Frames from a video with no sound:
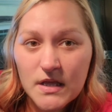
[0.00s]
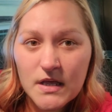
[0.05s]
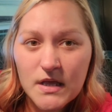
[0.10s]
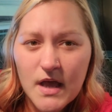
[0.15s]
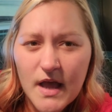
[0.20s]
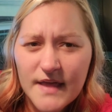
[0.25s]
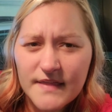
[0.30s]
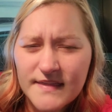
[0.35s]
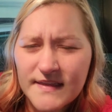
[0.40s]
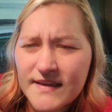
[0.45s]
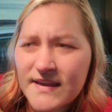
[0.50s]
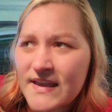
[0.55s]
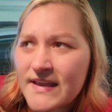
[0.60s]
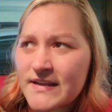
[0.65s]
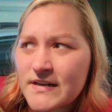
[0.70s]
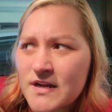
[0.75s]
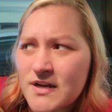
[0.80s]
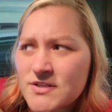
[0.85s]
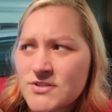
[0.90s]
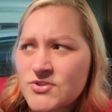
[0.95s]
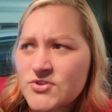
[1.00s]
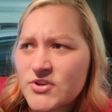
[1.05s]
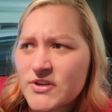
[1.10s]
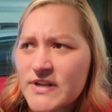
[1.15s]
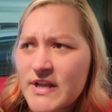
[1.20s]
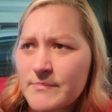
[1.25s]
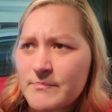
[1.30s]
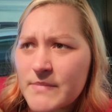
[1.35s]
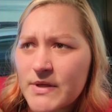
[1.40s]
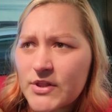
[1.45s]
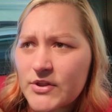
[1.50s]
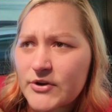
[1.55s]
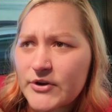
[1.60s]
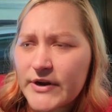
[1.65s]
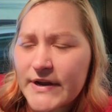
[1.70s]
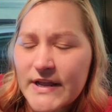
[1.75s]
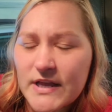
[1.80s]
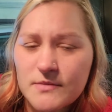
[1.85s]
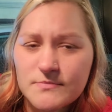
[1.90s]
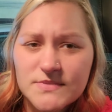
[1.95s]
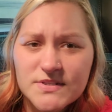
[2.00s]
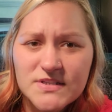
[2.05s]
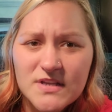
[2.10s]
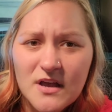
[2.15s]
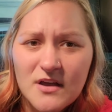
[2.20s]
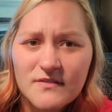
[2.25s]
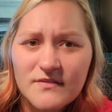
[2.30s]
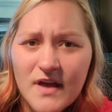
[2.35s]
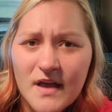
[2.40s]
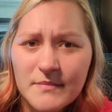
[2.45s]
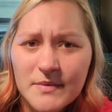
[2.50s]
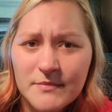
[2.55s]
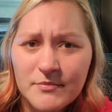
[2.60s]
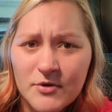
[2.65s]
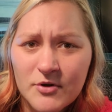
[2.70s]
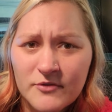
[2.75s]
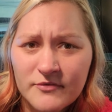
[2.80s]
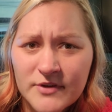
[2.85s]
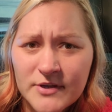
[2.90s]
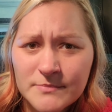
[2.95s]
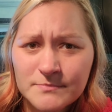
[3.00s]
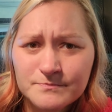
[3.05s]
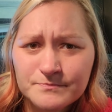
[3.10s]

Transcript: I think, 800 milligrams of ibuprofen,